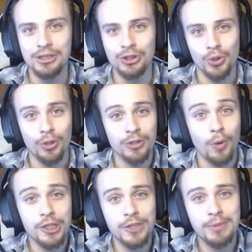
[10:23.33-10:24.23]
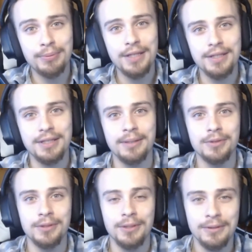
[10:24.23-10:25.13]
and enjoys watching me play the game,
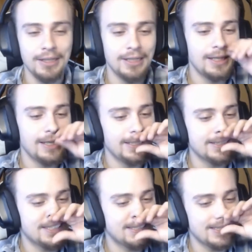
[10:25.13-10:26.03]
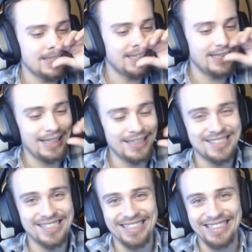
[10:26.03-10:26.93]
you know? It's